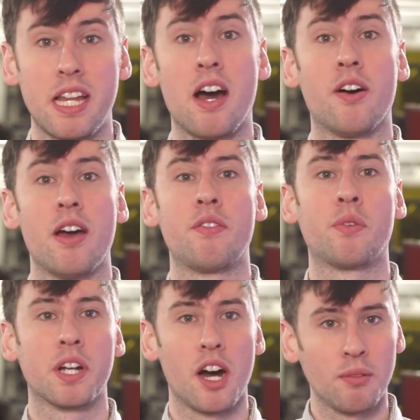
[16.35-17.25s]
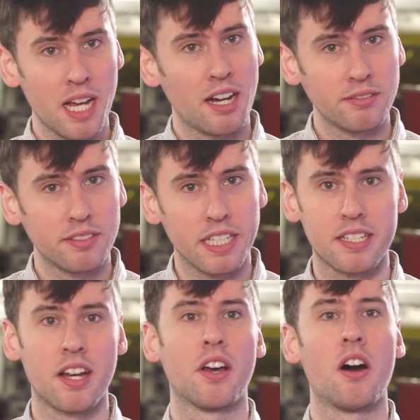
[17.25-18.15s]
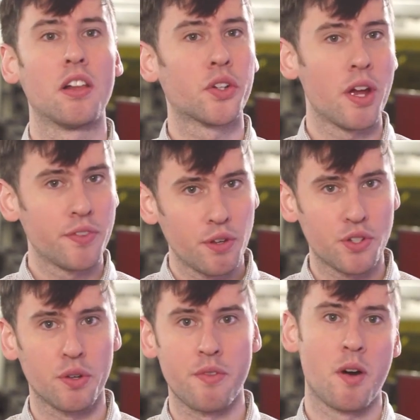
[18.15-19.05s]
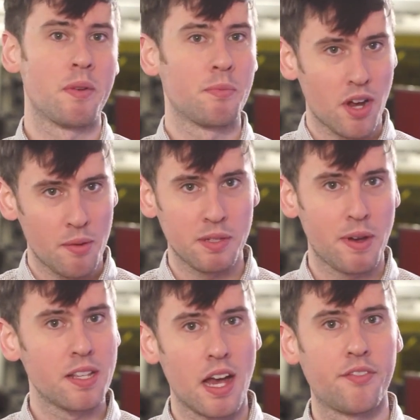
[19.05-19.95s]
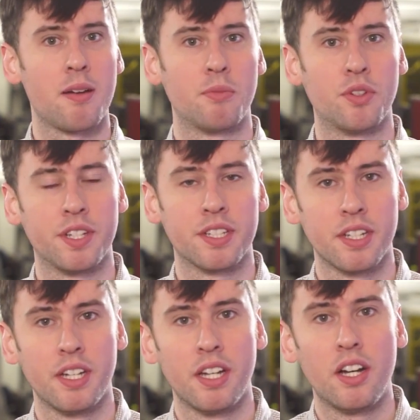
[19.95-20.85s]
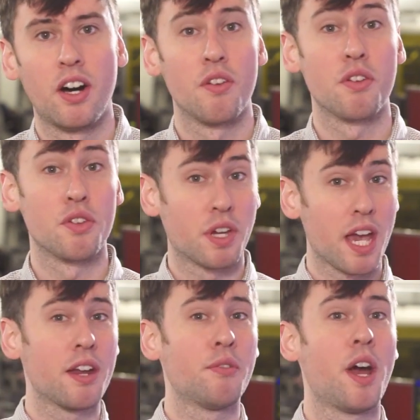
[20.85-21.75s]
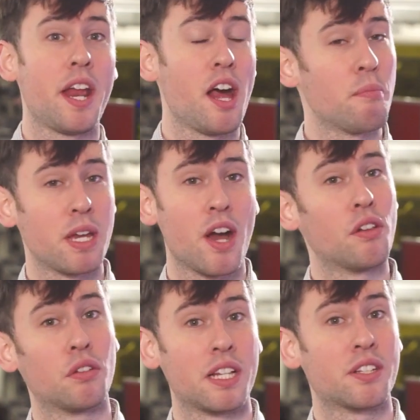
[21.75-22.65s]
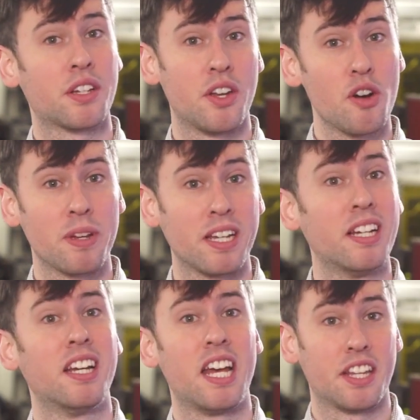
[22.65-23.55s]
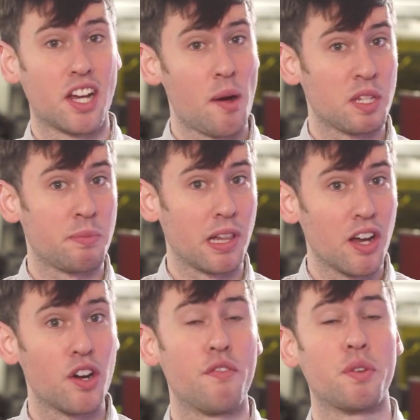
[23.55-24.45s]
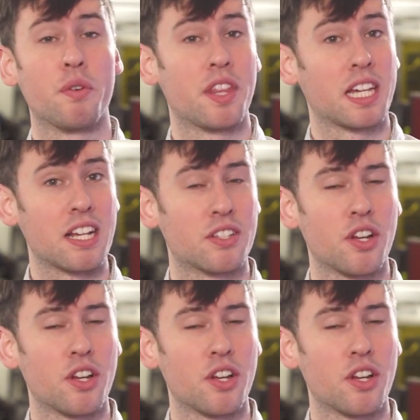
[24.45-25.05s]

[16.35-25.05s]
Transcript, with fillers: Now, everyone calm down, it's not the hologram future we've all been promised by sci-fi movies, although you can write Help Me HoloLens Kenobi in the comments below if you were thinking